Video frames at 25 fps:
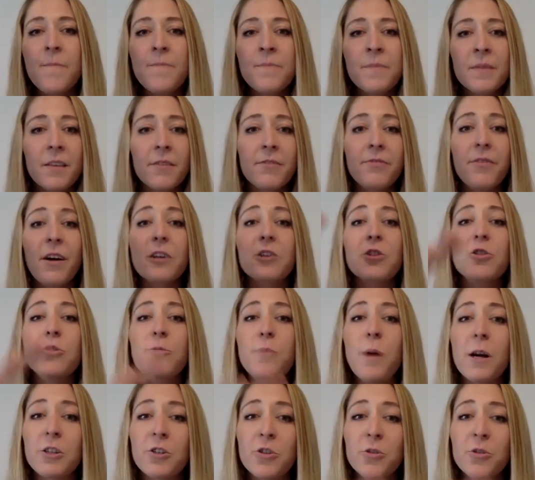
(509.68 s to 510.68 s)
the
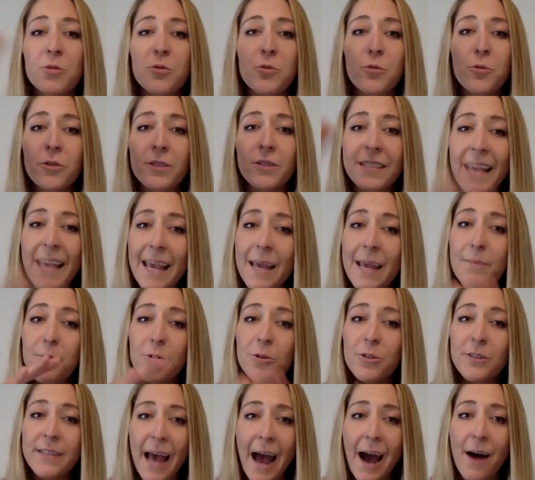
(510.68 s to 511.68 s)
functional mushrooms will
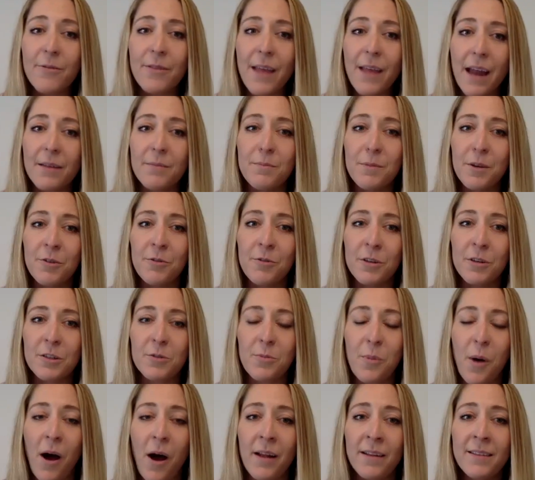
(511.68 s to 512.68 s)
tamper down that immune
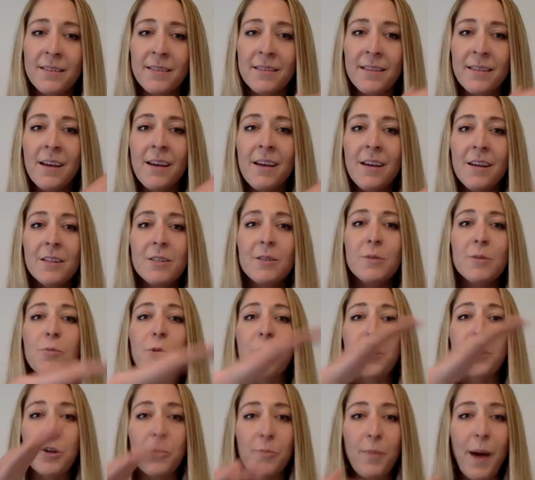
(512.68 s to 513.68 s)
response to
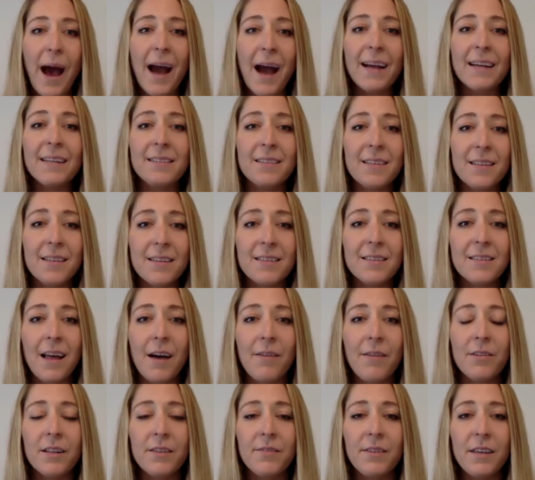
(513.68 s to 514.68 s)
bring you back into this
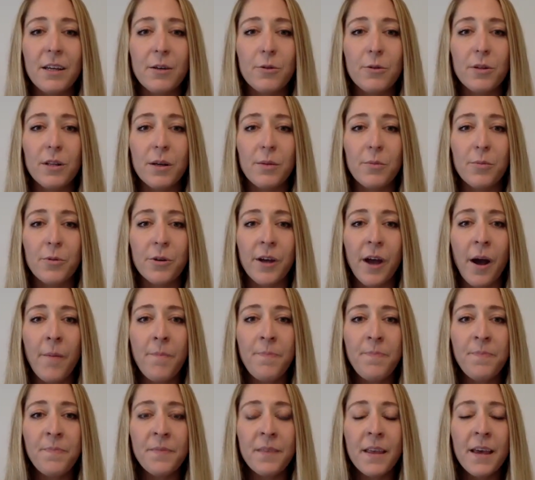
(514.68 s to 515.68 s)
level of
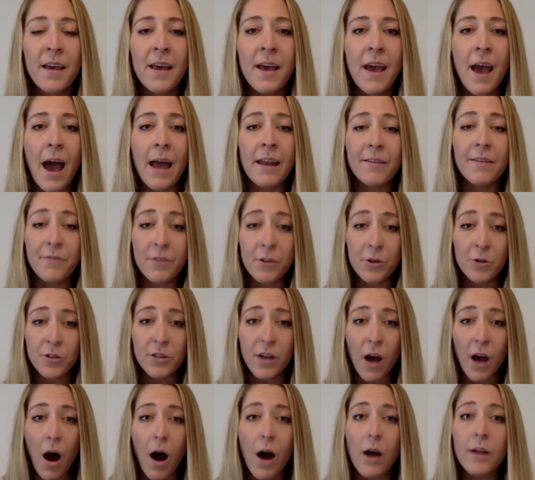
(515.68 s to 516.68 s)
equilibrium. And if
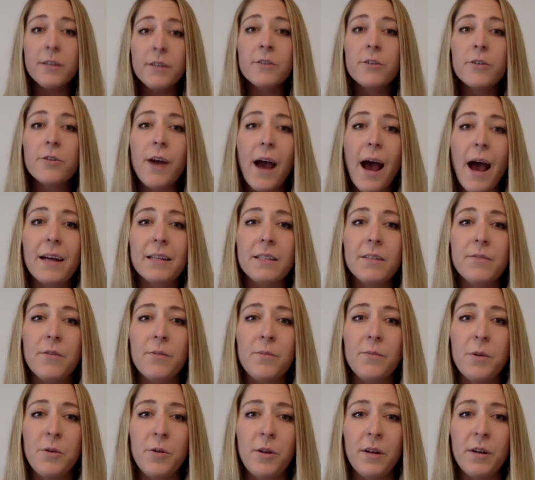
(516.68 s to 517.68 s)
there's underactive
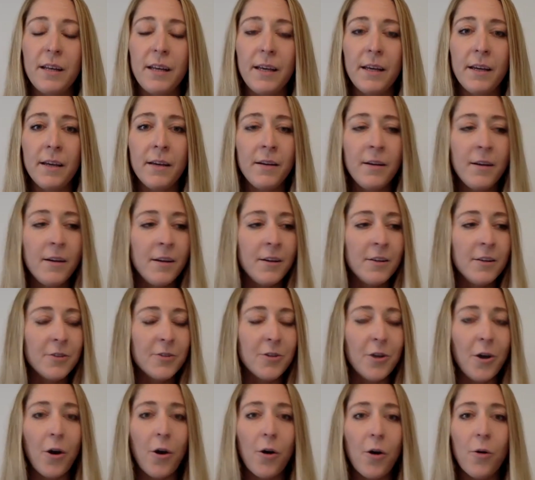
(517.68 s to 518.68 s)
immunity,
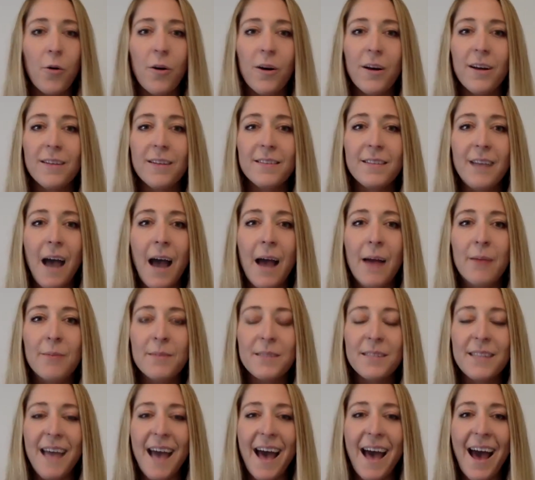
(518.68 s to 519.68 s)
so
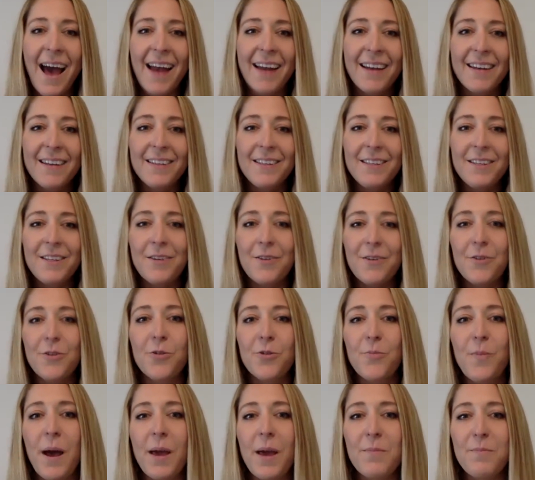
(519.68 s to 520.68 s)
times that,
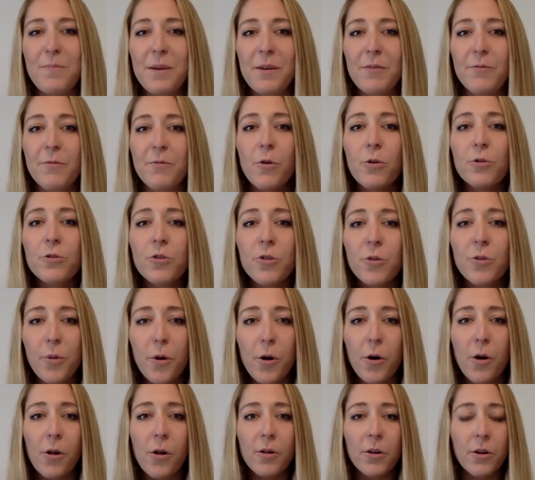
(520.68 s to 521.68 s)
you might be
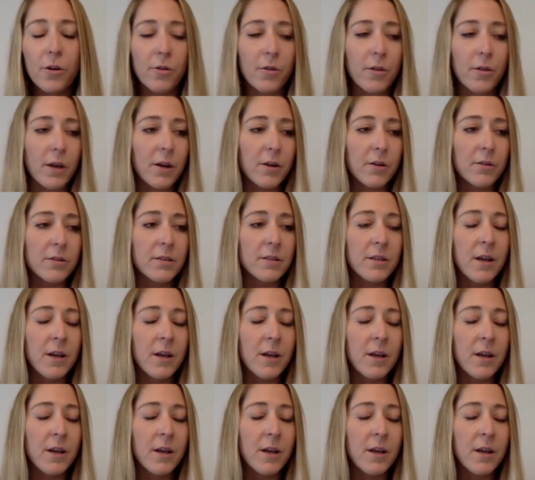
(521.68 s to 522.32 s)
vulnerable or there's